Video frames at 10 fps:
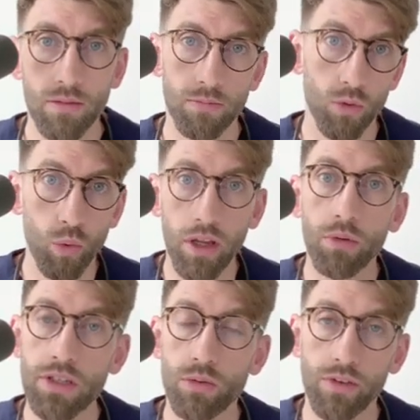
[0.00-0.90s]
queries
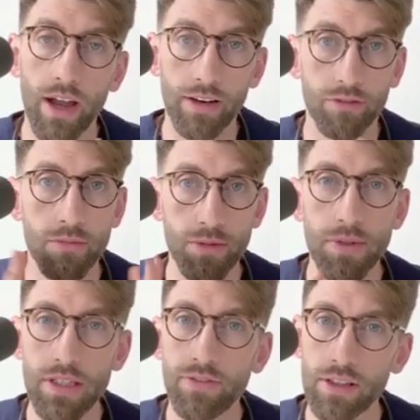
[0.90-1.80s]
that we've had from
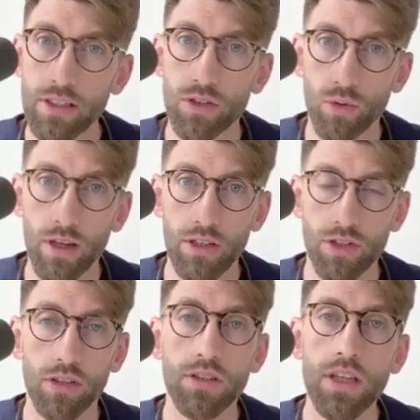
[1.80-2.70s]
specific
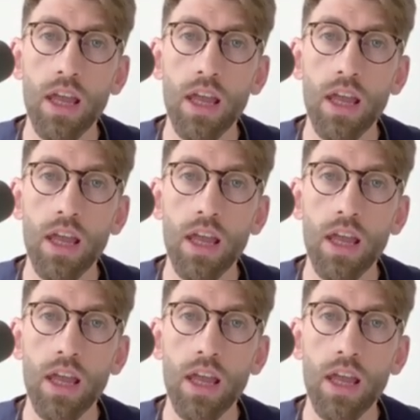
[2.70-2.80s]
situations